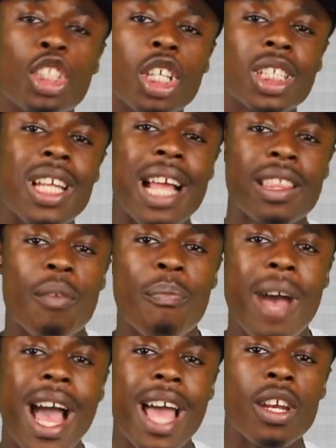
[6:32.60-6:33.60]
just like the
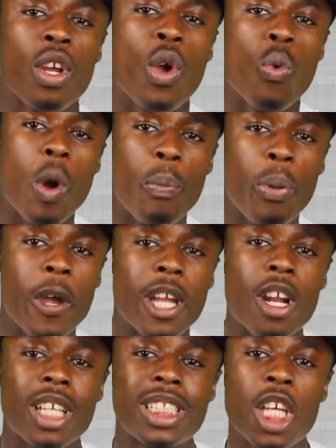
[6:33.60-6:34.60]
man, we're
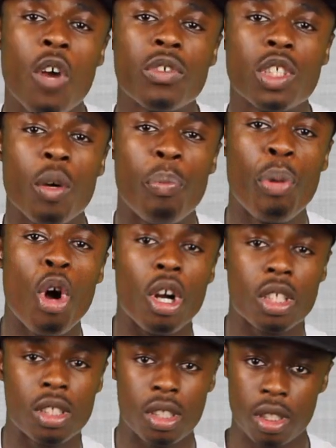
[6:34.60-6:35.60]
putting ourselves in a
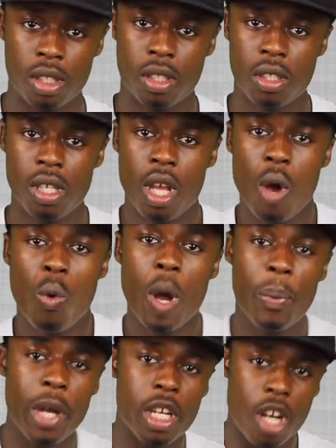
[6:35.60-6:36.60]
box. We're
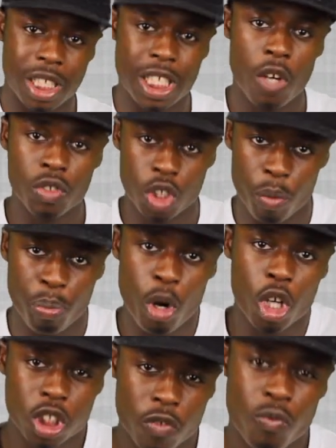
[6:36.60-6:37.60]
putting ourselves in a
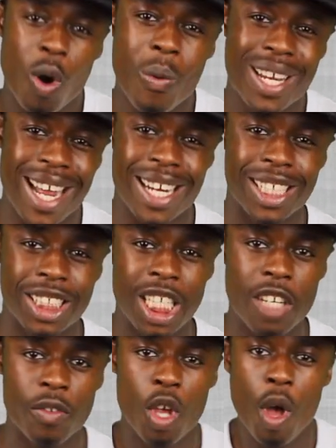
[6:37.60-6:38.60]
box of what we can
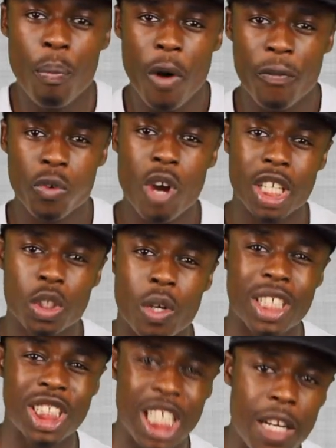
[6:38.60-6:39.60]
achieve. But for us to
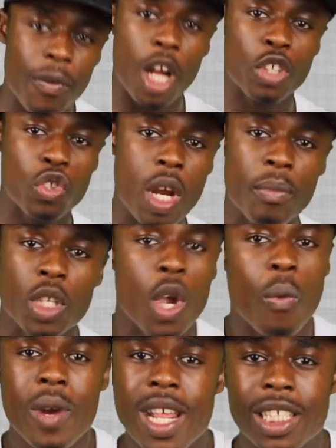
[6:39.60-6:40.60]
achieve our dreams,
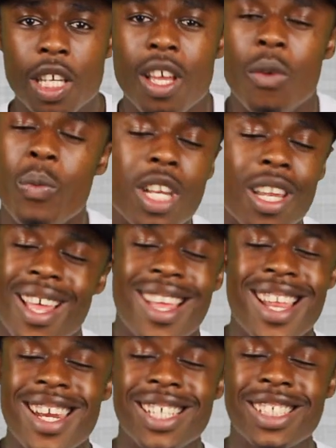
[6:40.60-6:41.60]

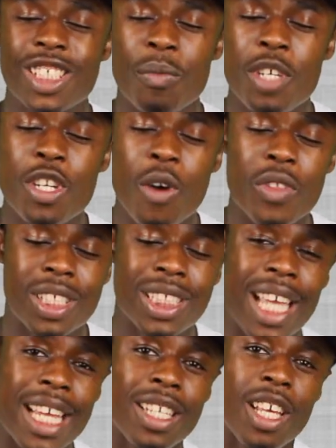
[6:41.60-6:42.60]
and listen to me, you know the
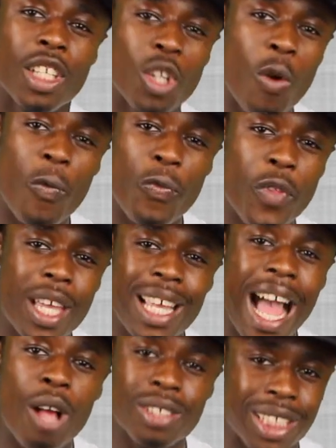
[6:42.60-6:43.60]
saying, don't think
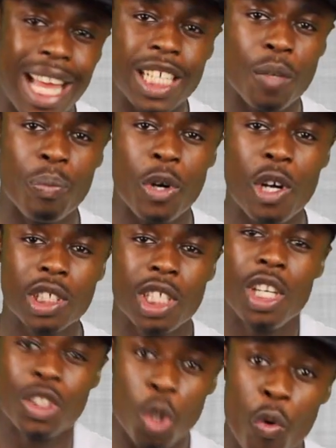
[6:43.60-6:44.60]
outside the box.
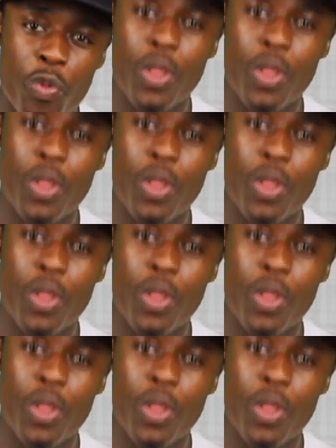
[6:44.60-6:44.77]
Don't